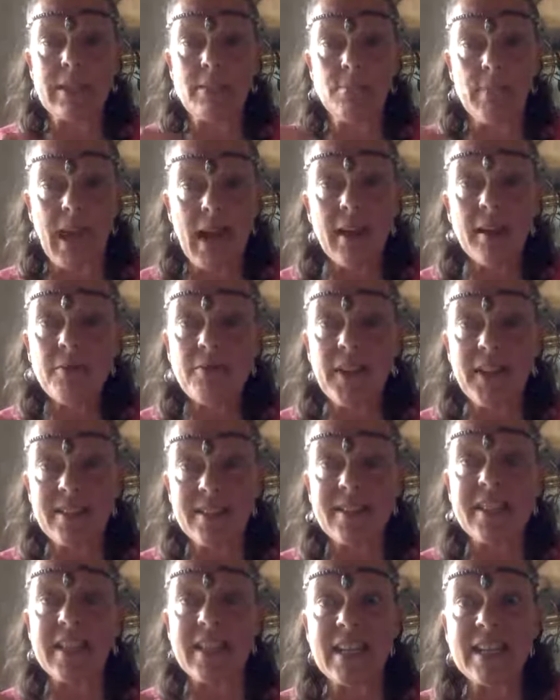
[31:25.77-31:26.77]

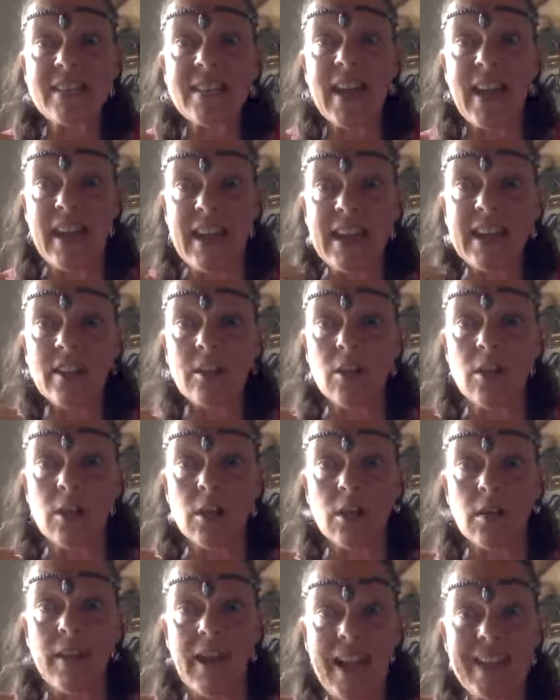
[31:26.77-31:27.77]
manifesting as
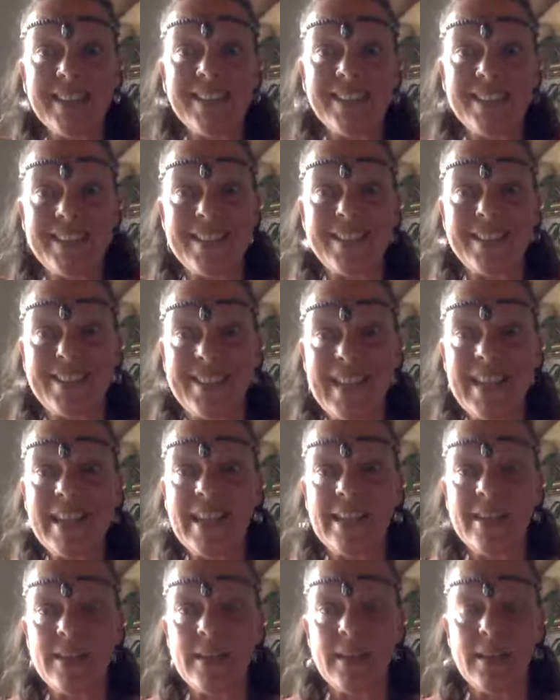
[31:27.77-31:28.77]
anger and
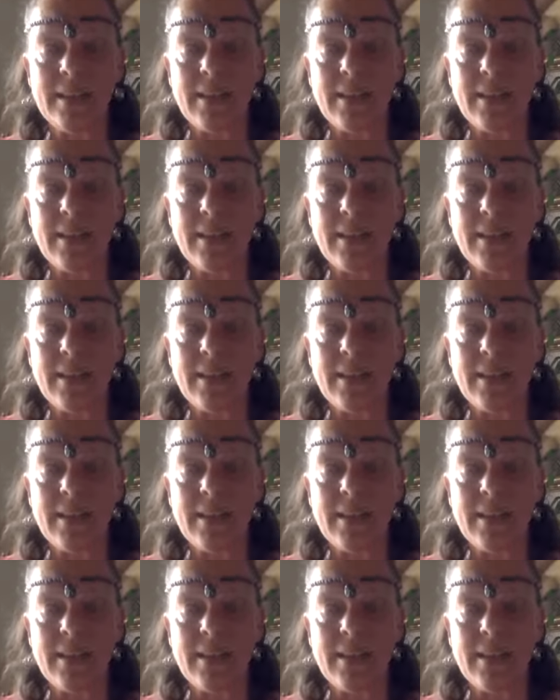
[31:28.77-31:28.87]
disdain